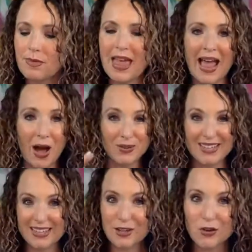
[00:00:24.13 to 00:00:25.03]
how
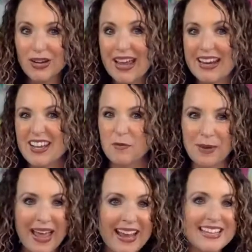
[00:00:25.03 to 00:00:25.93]
getting creative,
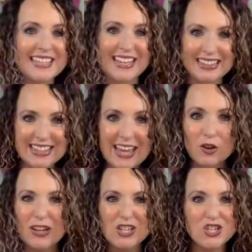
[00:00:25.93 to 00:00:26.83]
painting, lettering,